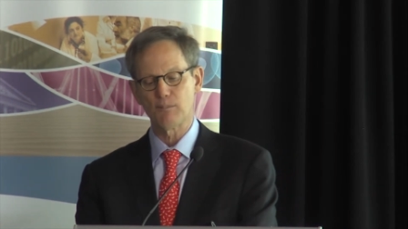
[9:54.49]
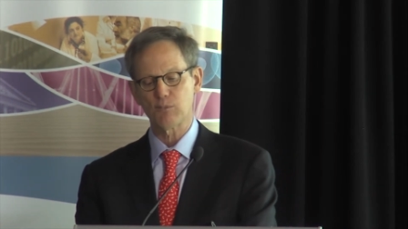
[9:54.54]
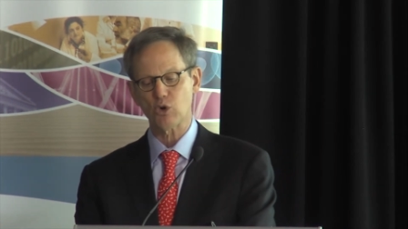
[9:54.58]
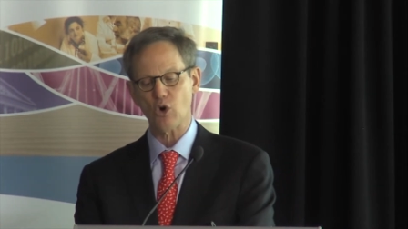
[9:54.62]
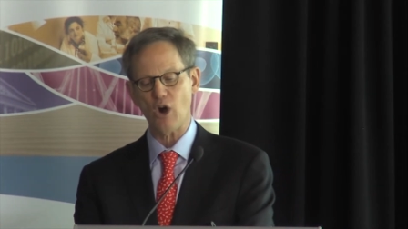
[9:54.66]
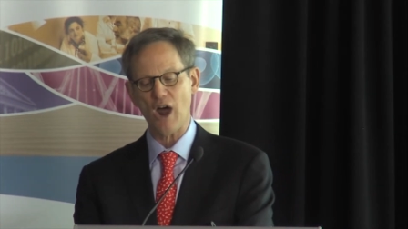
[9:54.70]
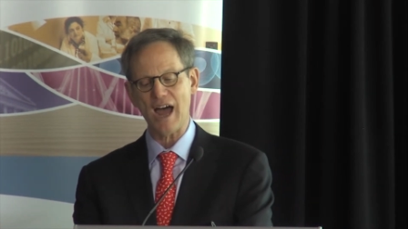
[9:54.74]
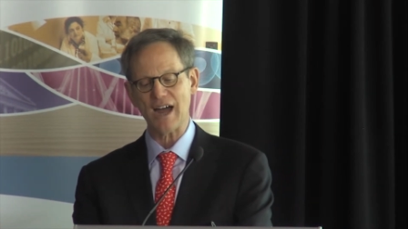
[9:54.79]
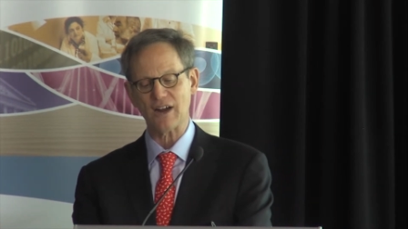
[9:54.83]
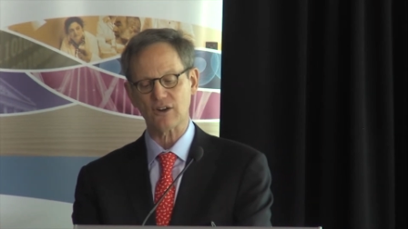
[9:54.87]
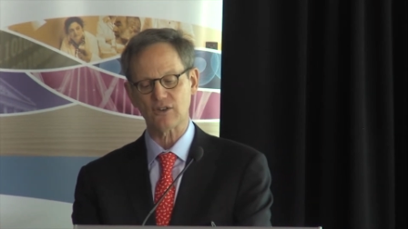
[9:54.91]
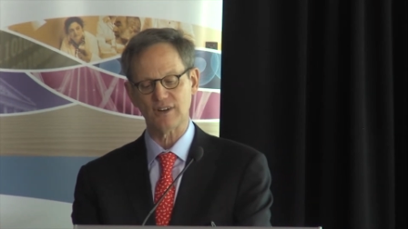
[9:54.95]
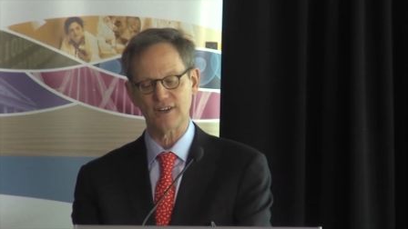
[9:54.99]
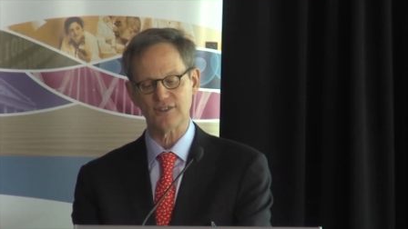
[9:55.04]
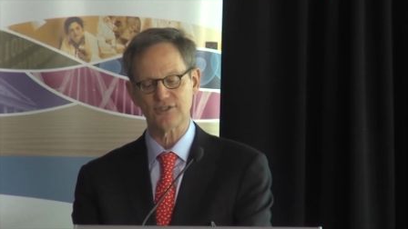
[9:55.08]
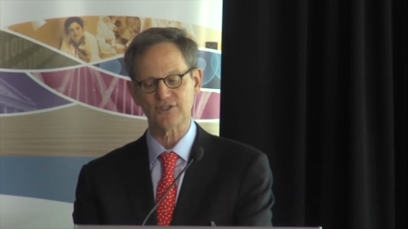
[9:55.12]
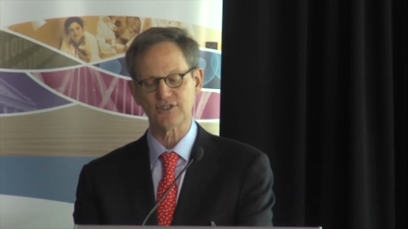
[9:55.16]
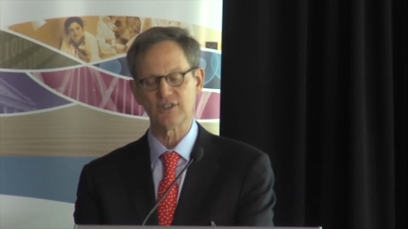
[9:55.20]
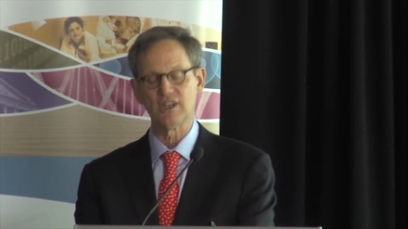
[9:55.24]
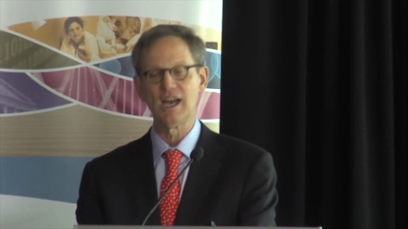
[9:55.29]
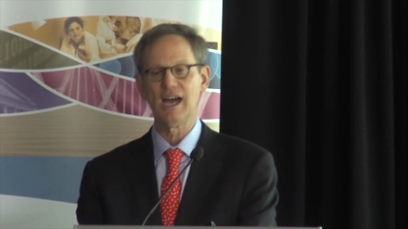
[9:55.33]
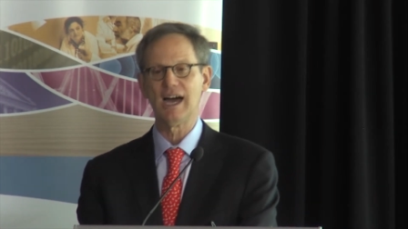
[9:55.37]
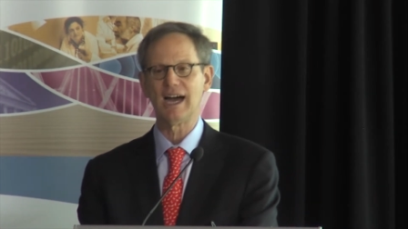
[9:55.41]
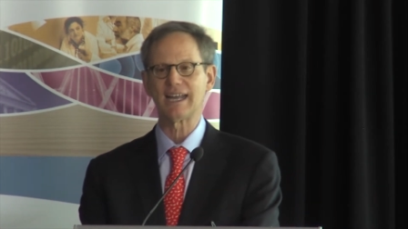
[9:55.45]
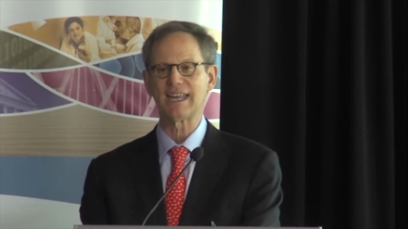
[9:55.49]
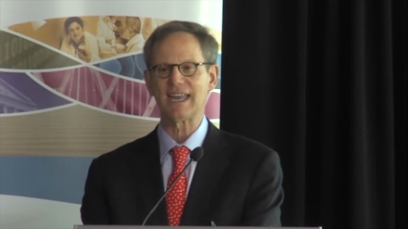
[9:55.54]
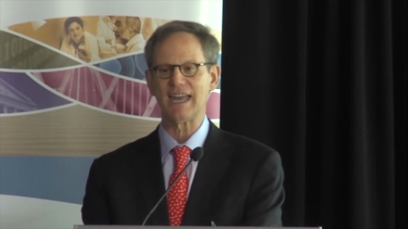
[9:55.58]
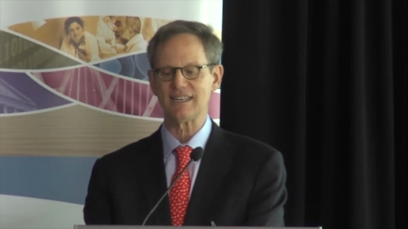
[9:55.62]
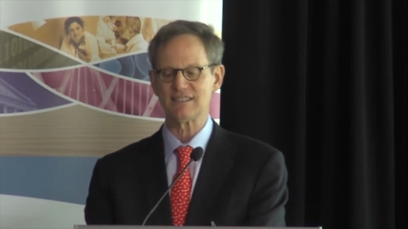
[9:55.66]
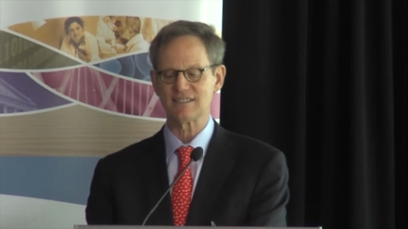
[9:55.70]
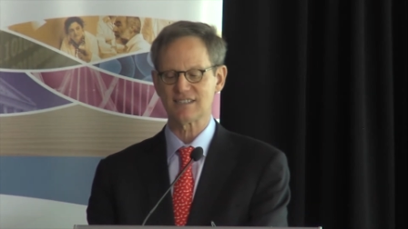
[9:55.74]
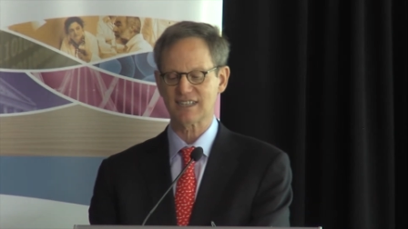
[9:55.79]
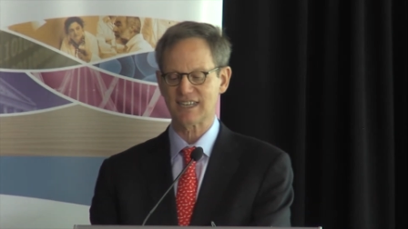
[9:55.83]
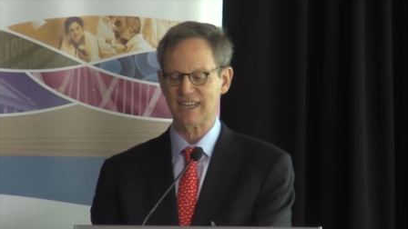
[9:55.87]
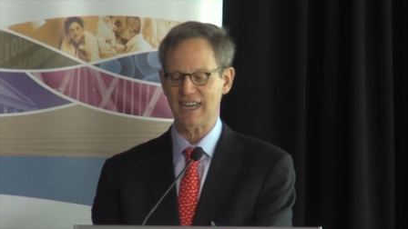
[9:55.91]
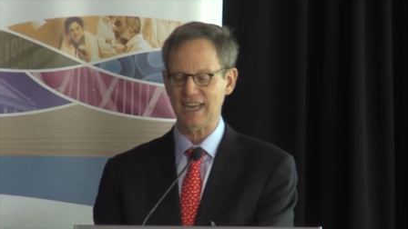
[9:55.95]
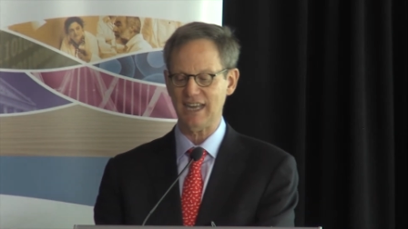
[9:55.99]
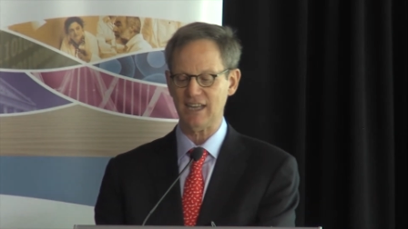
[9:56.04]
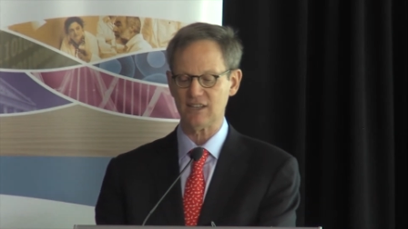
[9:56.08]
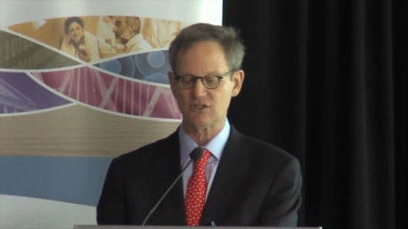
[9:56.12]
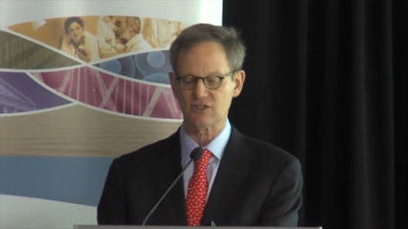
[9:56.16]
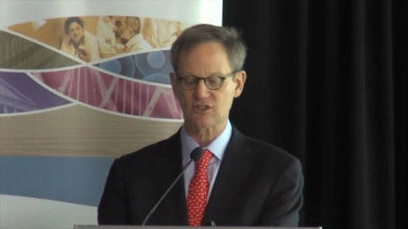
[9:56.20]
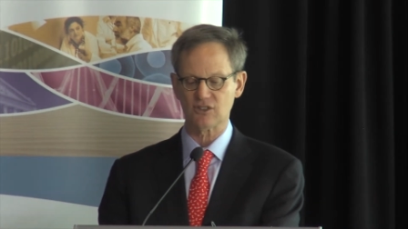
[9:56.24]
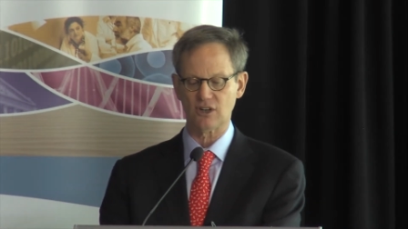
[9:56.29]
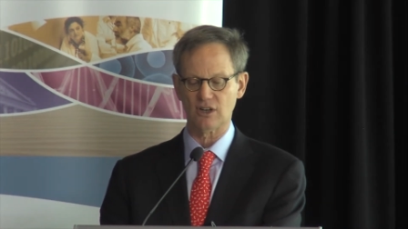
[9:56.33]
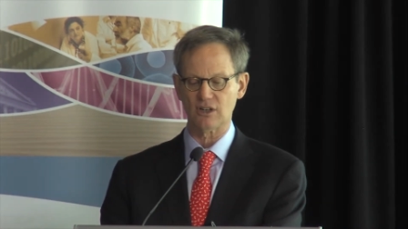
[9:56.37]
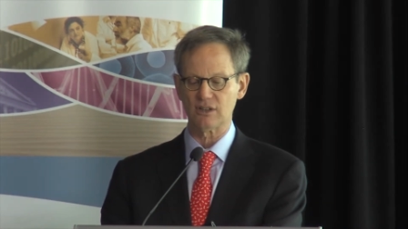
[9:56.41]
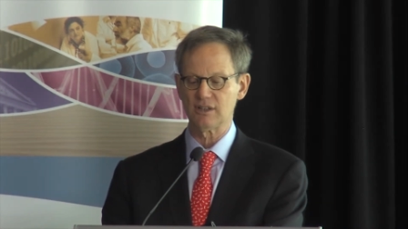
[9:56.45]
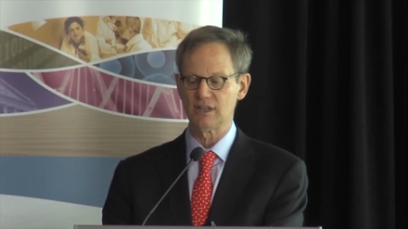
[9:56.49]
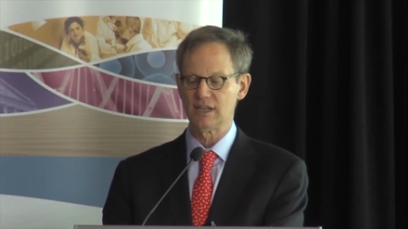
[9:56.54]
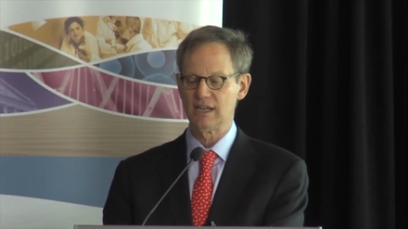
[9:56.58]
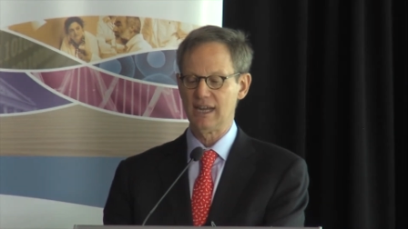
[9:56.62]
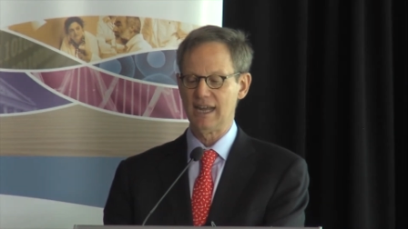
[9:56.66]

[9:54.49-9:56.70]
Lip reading: progress against cancer,